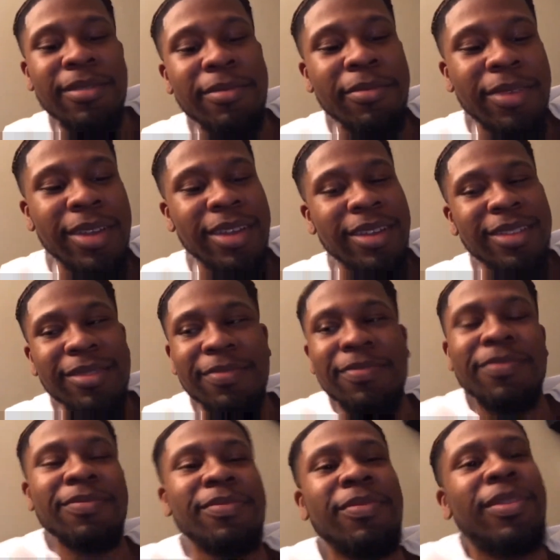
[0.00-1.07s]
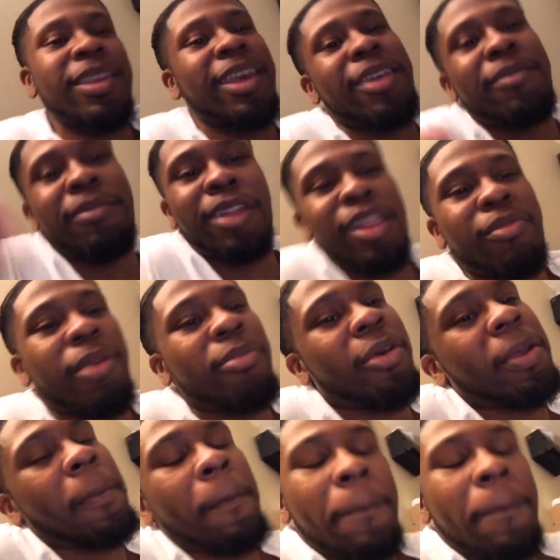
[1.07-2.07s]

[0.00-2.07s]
But yeah, that's my point.